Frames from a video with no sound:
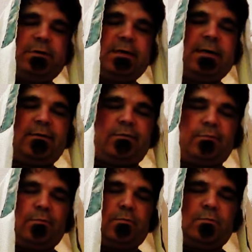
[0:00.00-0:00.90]
10
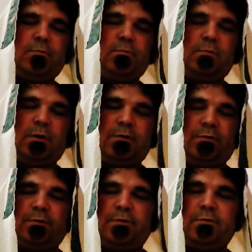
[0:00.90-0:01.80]
through 1
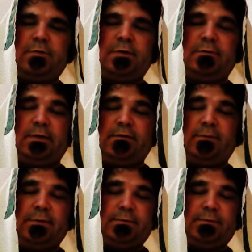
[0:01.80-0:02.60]
through 11.